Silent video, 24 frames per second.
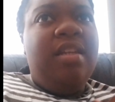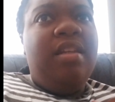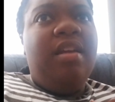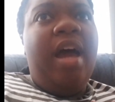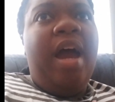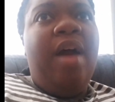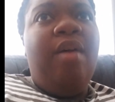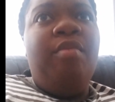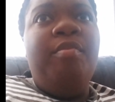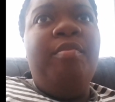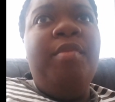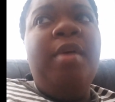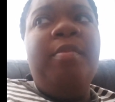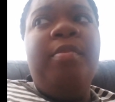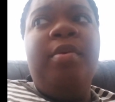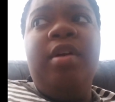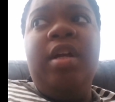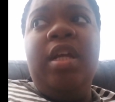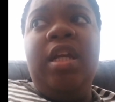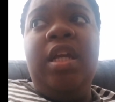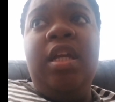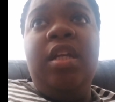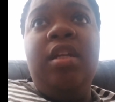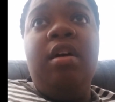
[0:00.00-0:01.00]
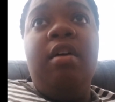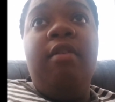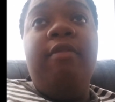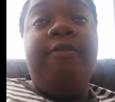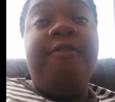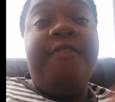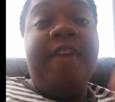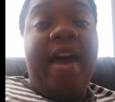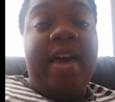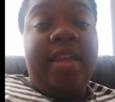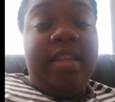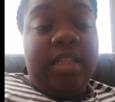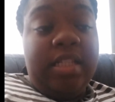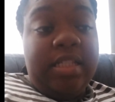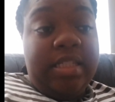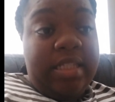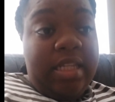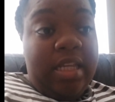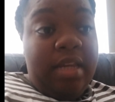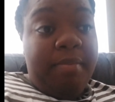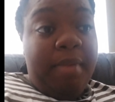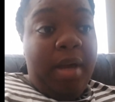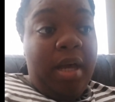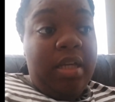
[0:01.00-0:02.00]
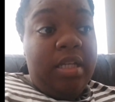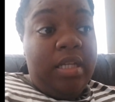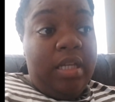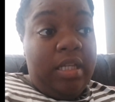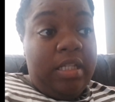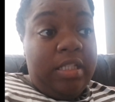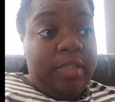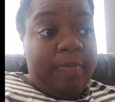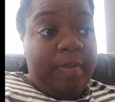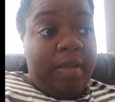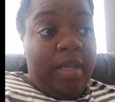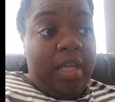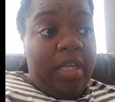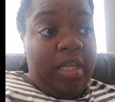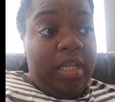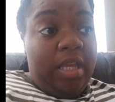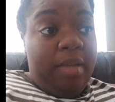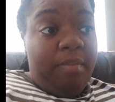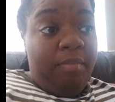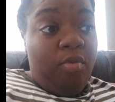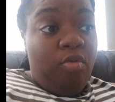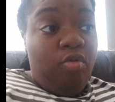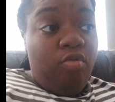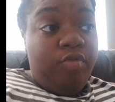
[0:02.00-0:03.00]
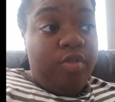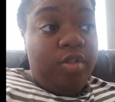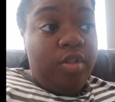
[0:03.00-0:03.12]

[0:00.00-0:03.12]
remember end up finally seeing my husband and getting moved